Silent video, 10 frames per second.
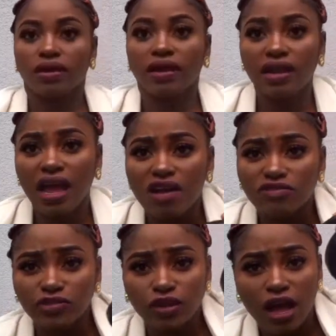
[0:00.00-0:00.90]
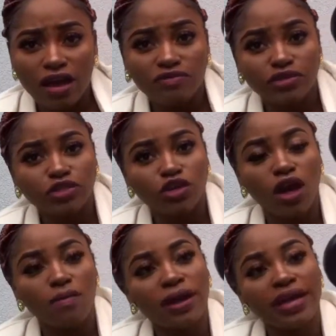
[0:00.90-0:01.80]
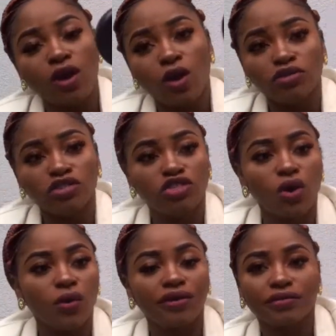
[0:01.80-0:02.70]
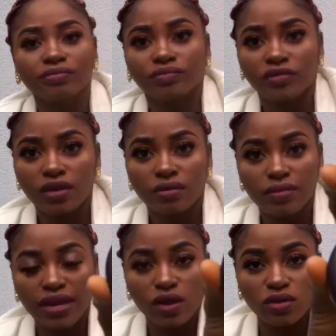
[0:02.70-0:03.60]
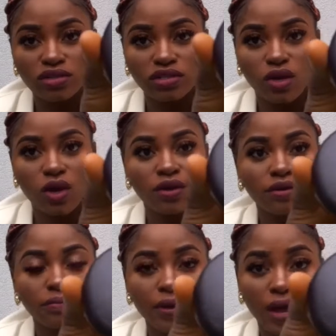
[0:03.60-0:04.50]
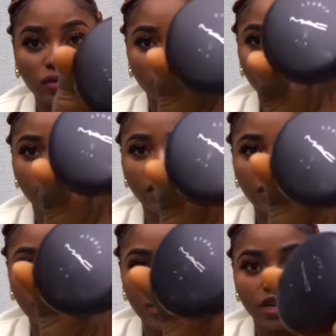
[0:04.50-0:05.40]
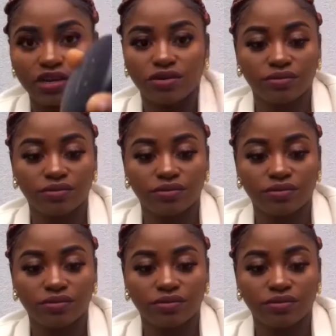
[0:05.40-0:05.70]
and I've also got my contour. My contour powder is here.